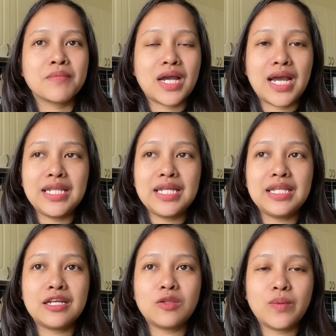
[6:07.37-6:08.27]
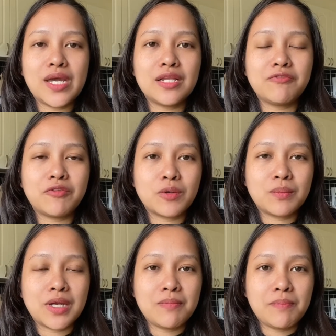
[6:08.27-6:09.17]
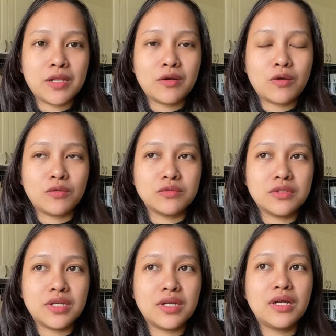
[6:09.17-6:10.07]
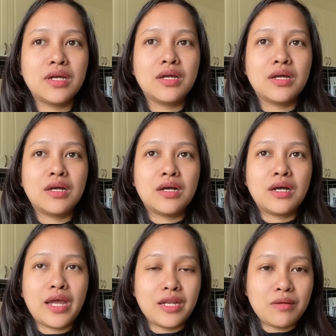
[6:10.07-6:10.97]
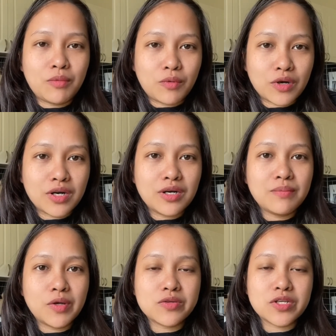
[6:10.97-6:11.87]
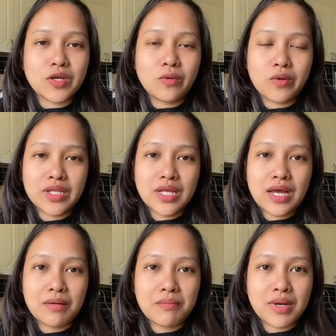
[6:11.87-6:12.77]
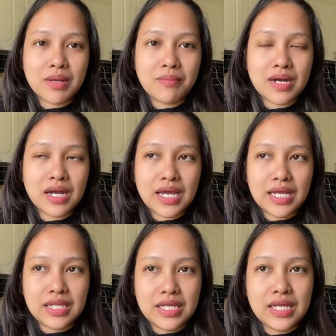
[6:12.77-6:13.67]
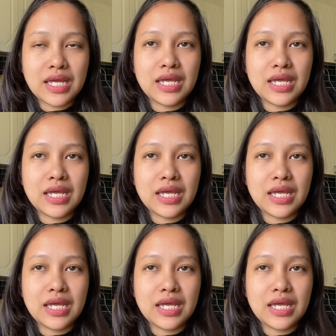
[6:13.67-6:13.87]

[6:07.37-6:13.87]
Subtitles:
I did not wait for my PIN code anymore because I already have my bank ID.